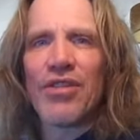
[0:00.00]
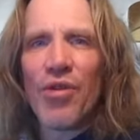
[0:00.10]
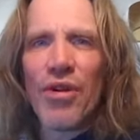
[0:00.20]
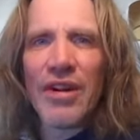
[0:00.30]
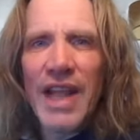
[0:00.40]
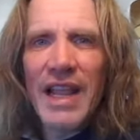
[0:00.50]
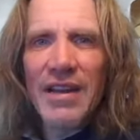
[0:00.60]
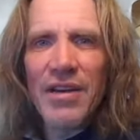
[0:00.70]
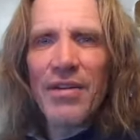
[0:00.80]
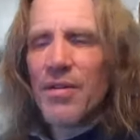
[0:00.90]

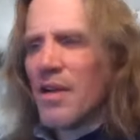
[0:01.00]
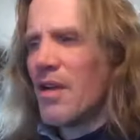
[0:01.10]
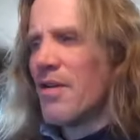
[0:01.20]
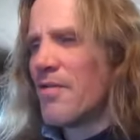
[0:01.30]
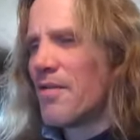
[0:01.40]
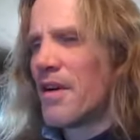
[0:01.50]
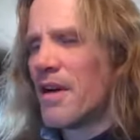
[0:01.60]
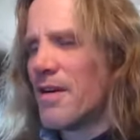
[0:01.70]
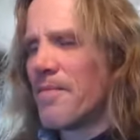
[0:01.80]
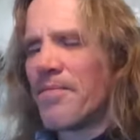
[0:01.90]
tornado
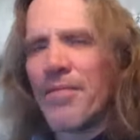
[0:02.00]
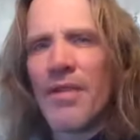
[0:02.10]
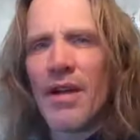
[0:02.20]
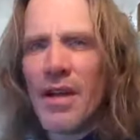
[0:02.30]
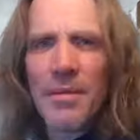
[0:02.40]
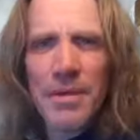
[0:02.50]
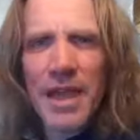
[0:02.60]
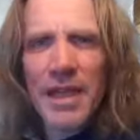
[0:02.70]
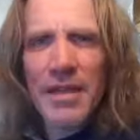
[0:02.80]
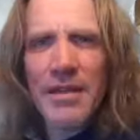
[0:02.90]
from a cupcake.